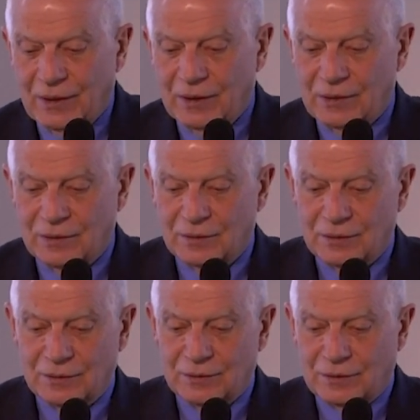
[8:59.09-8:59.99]
in,
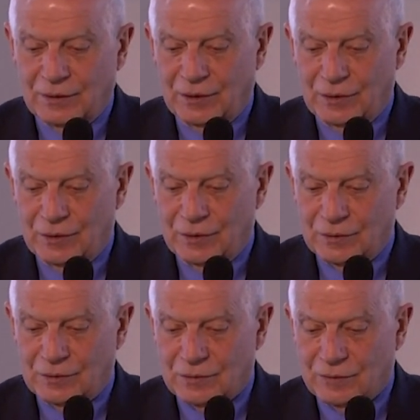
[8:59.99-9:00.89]
uh,
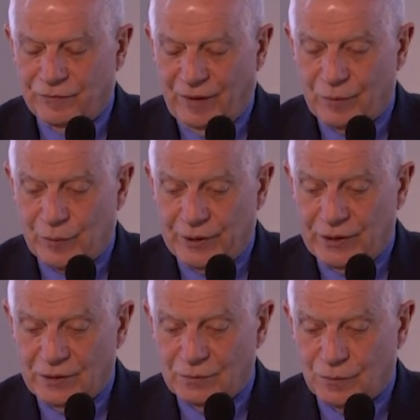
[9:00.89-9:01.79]
in uh,
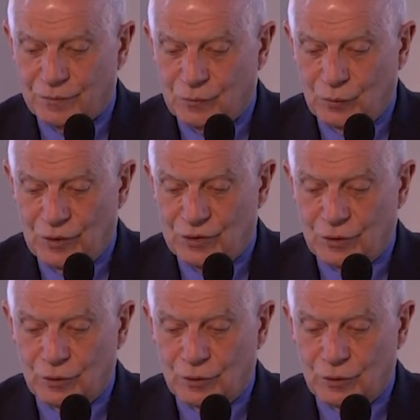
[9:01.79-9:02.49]
February, two years